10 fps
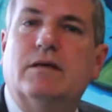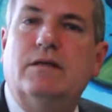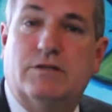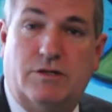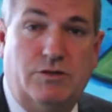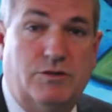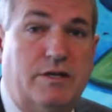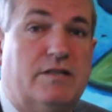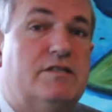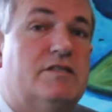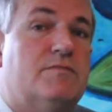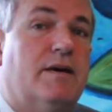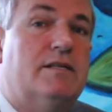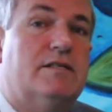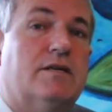In the social justice
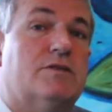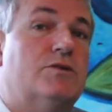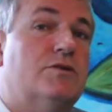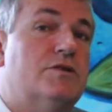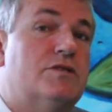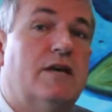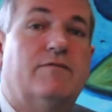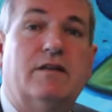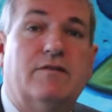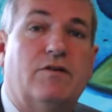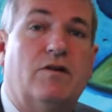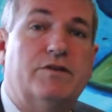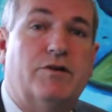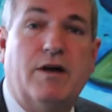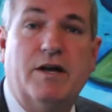space, our school is heavily involved in a